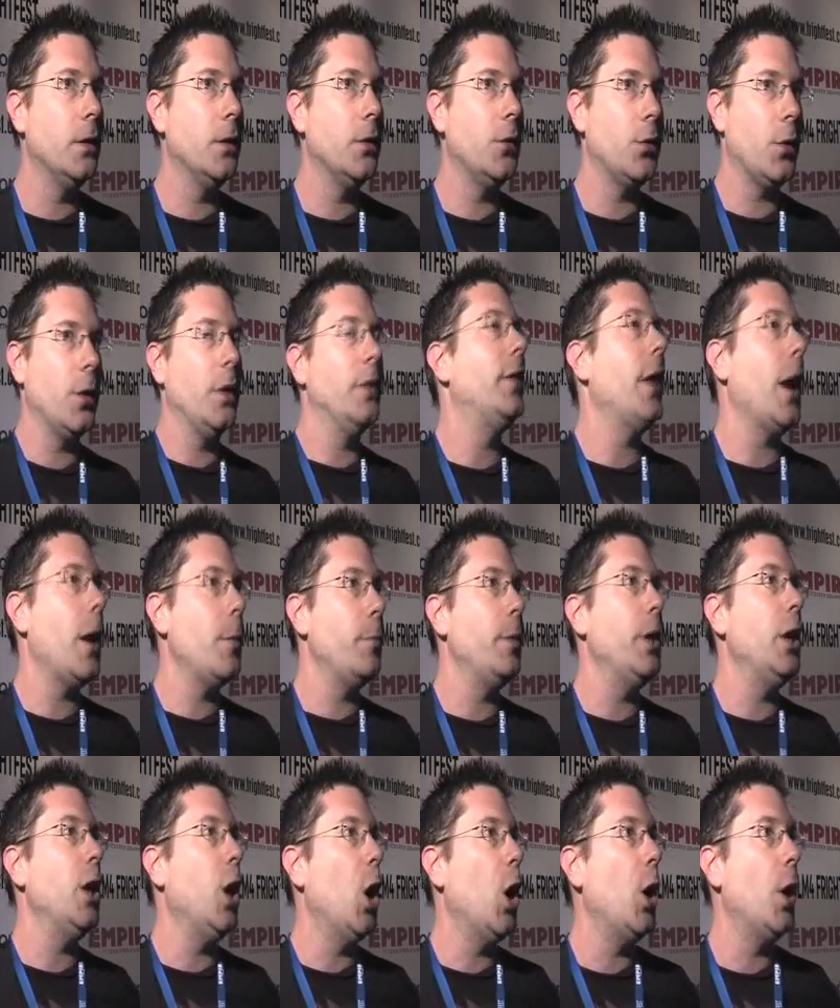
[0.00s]
sort of
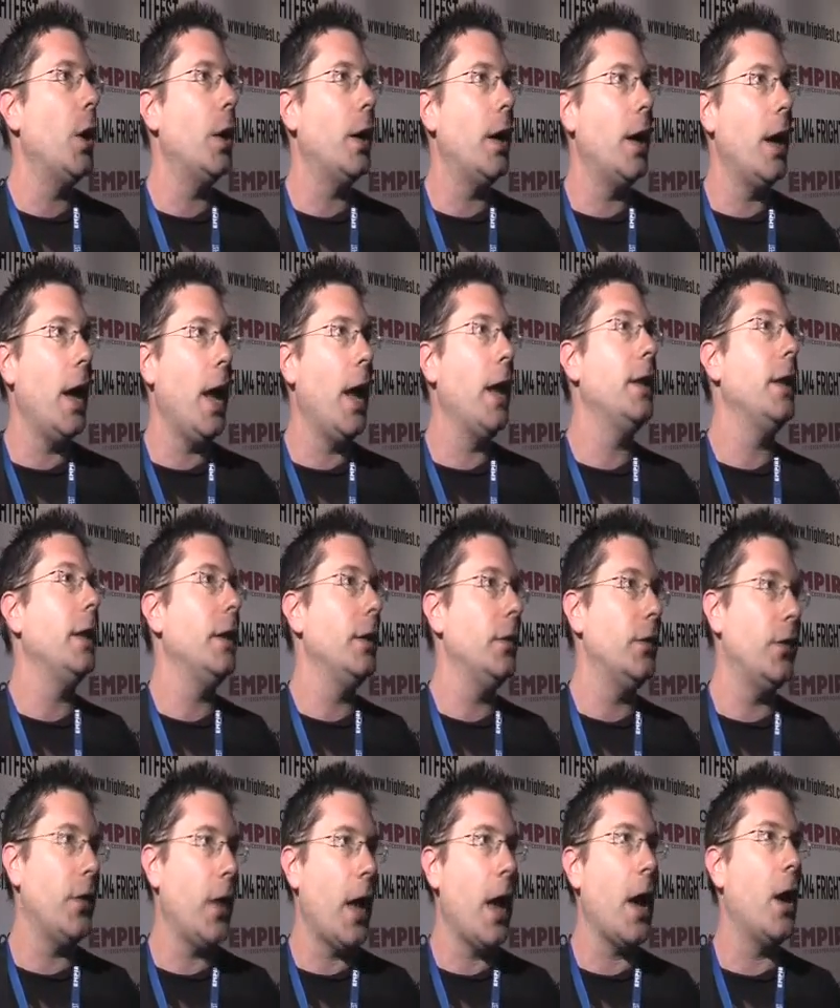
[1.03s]
downbeat
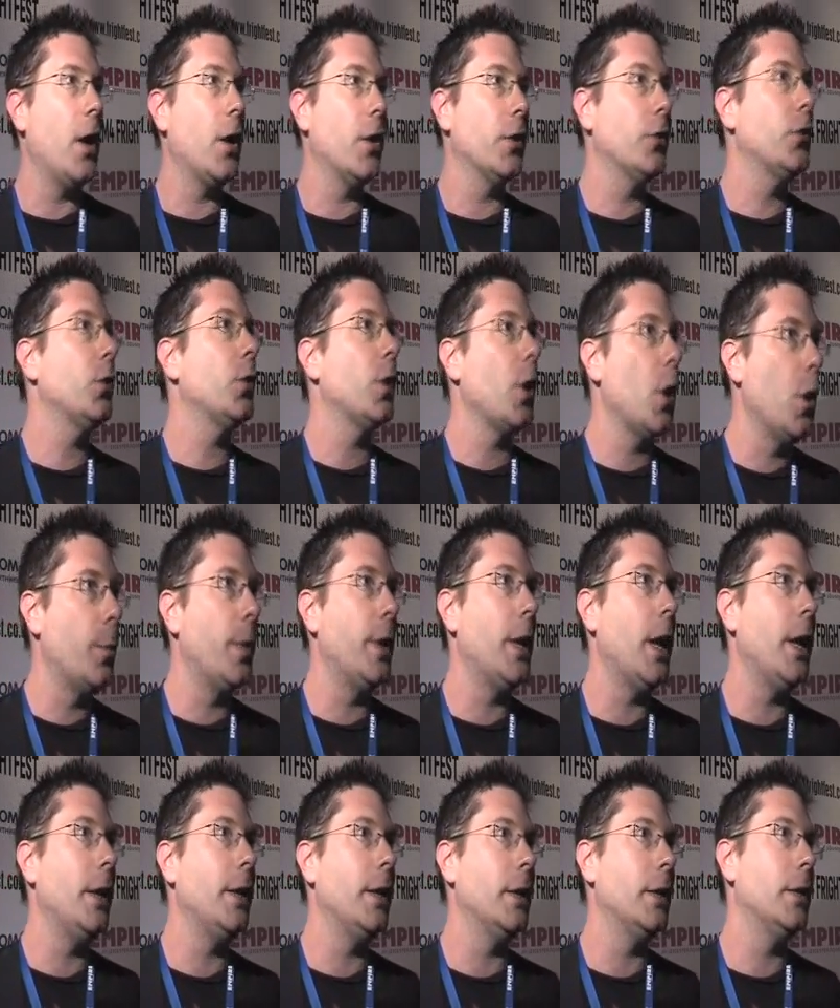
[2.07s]
endings that are sort of
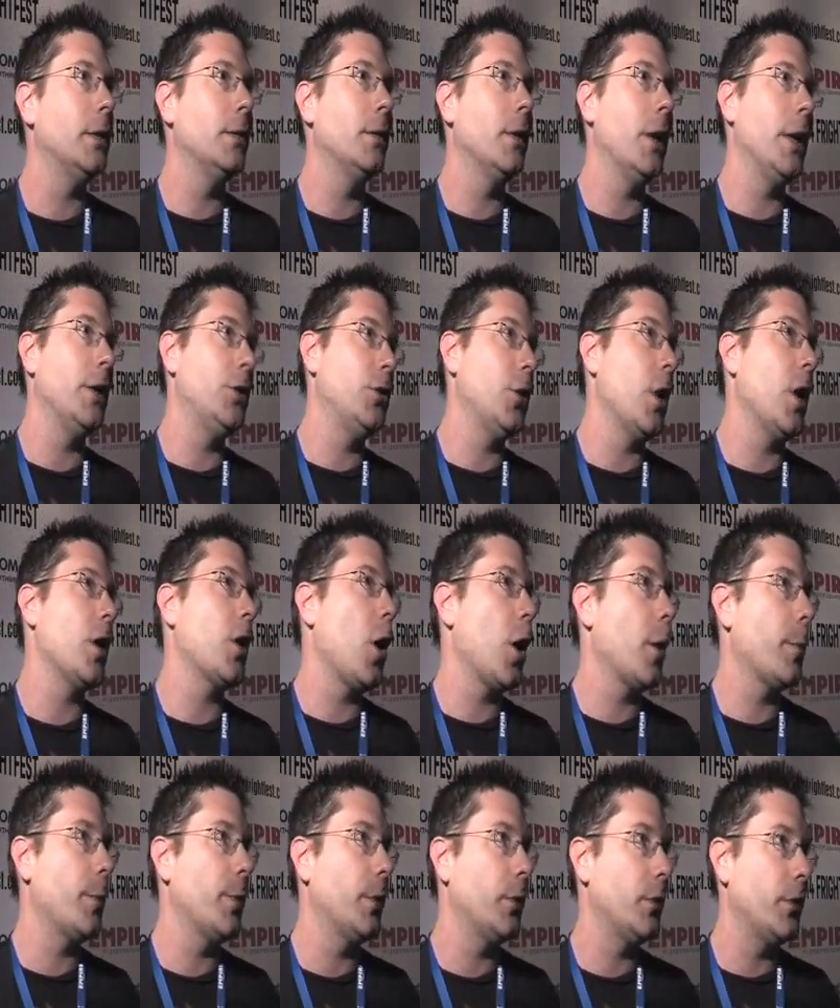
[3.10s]
open-ended, like John
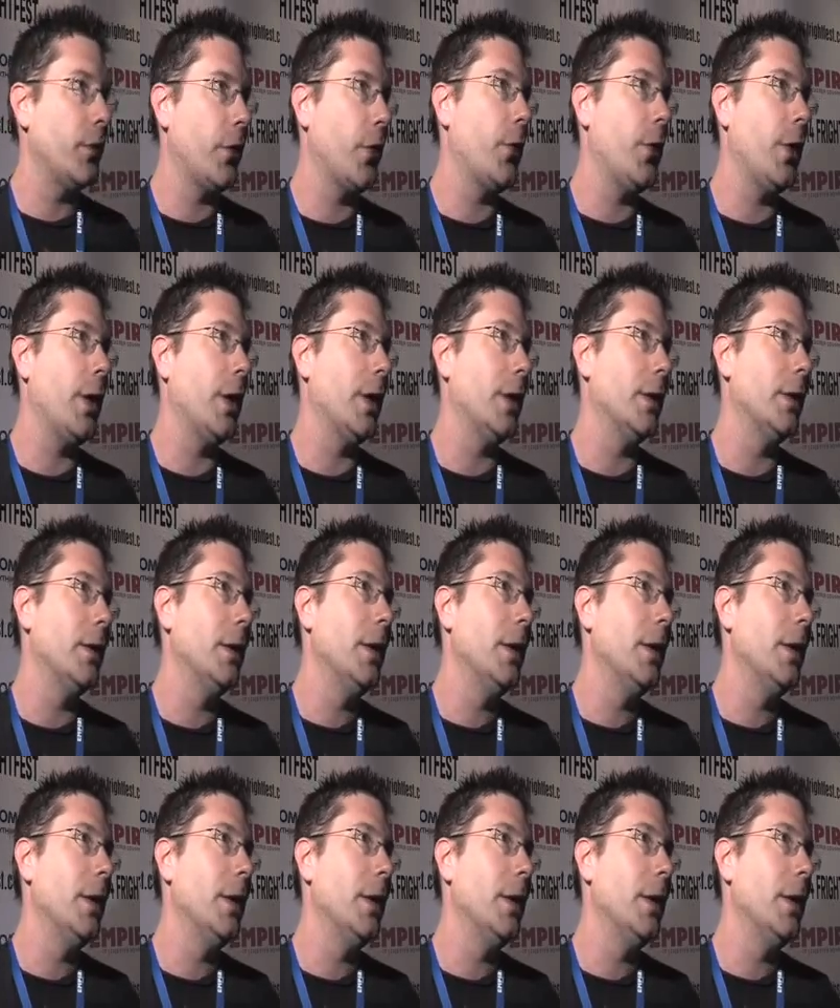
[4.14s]
Carpenter's The Thing.